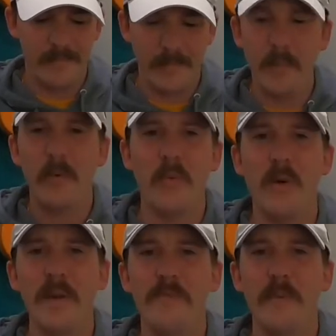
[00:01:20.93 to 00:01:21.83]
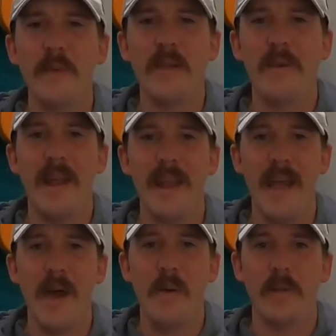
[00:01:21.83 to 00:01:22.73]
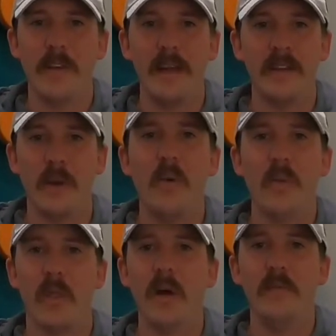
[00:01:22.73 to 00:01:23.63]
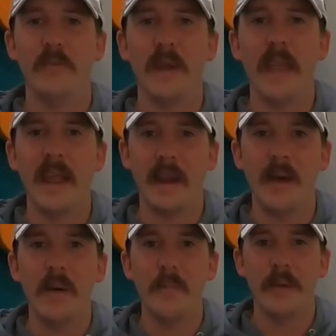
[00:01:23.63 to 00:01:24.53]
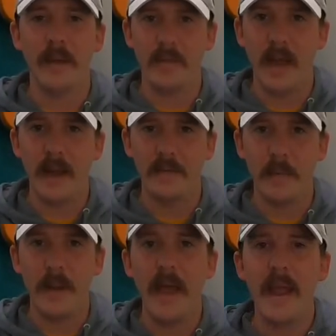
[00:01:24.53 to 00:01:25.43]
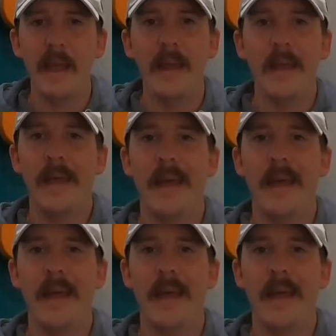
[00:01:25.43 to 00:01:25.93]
Number one for me right now is I don't love rigging it up. It's kind of a pain.